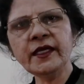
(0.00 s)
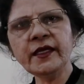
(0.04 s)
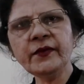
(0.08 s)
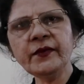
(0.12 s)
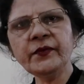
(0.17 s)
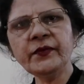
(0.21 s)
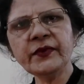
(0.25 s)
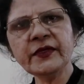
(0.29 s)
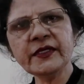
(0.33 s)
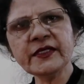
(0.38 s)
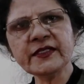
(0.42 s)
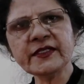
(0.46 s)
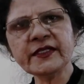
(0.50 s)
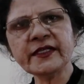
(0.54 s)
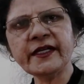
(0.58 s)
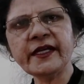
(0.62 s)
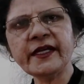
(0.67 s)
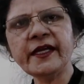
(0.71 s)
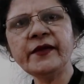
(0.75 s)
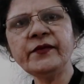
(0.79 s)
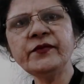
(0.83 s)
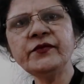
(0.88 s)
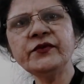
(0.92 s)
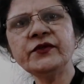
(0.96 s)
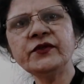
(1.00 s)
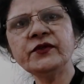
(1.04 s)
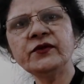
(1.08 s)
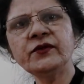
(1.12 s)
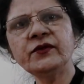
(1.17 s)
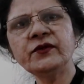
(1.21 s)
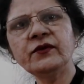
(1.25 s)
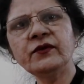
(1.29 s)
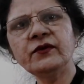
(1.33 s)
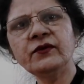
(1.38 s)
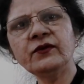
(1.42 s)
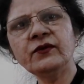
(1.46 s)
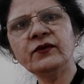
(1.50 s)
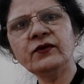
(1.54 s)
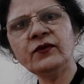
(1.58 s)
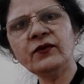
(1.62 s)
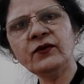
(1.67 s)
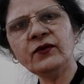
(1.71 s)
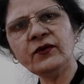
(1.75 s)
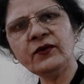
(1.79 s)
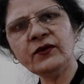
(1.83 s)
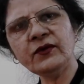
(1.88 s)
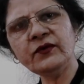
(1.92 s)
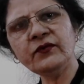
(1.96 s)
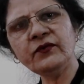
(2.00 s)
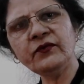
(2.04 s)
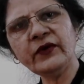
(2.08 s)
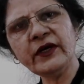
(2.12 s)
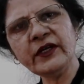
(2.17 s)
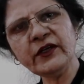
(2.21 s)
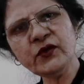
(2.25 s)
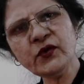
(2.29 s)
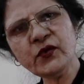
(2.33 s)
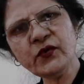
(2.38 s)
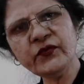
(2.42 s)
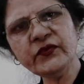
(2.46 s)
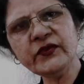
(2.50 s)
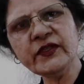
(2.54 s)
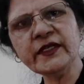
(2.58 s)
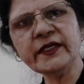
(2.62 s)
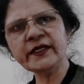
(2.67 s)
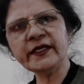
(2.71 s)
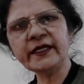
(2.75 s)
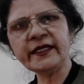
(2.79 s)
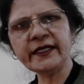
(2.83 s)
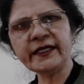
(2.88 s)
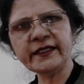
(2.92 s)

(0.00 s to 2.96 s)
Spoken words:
He prescribed on one of the